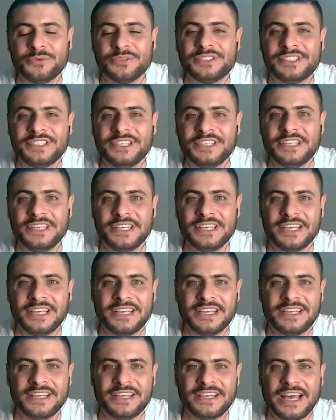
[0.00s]

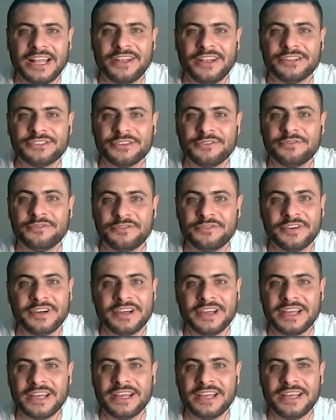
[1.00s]
see a lot of
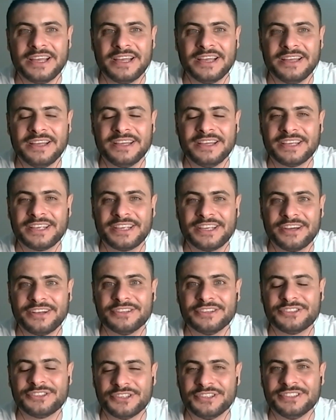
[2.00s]

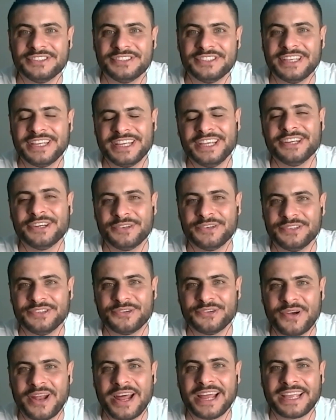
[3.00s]
cultures here in
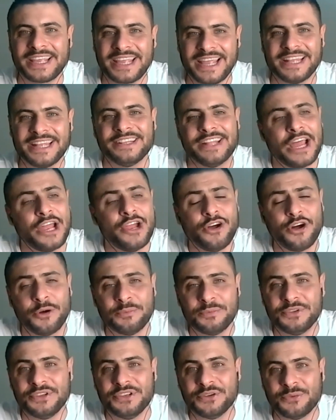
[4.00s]
Iraq, and I
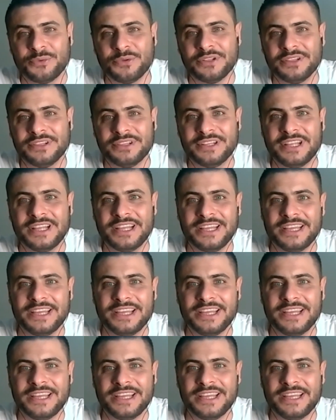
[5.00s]
hope you will